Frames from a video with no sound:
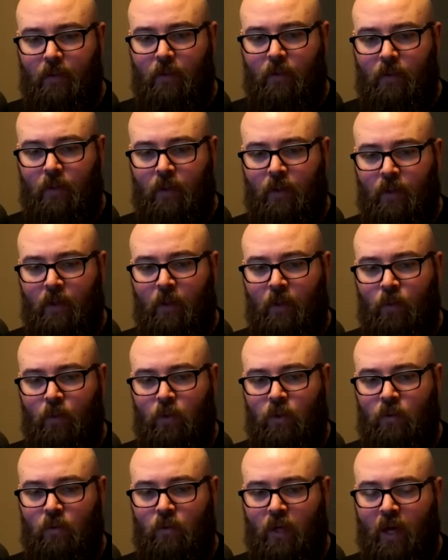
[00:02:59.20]
it
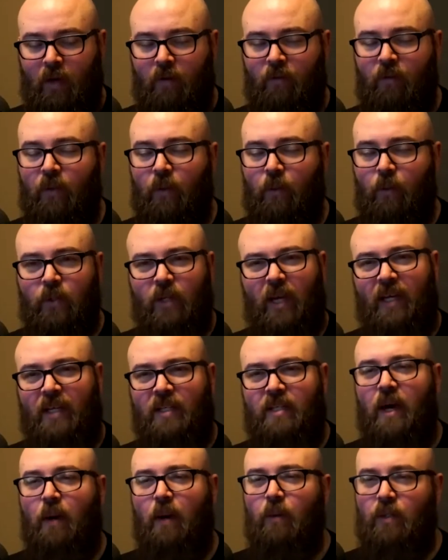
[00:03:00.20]
was kind of, it was, I
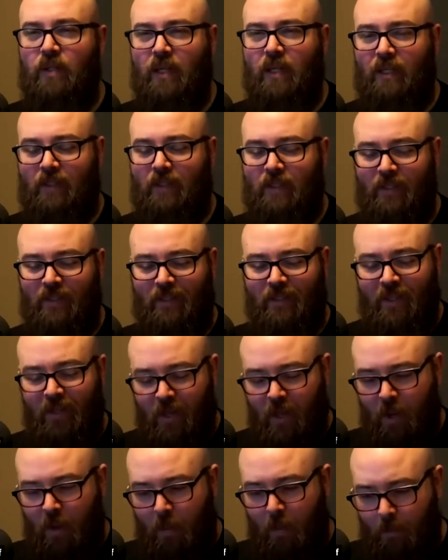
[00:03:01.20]
guess that was like the
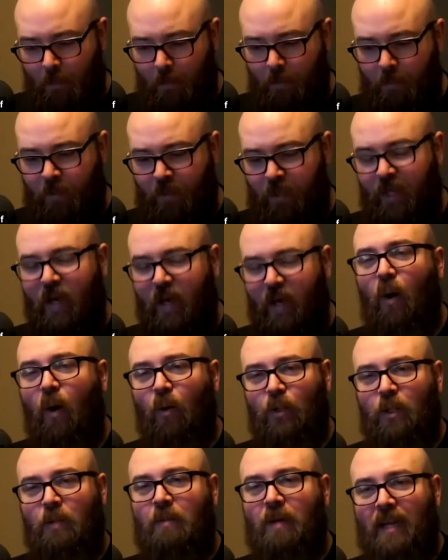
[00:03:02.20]

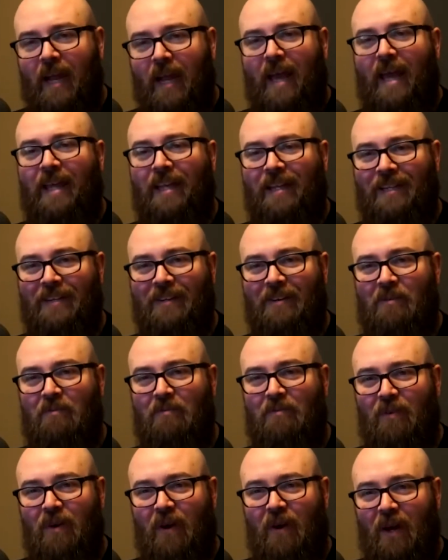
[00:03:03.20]
ultimate end
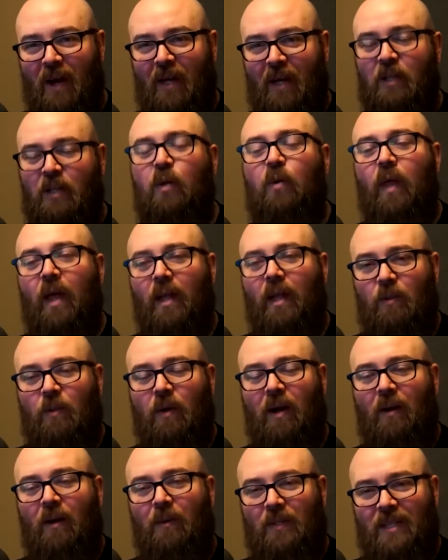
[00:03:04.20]
of, I knew that's where I was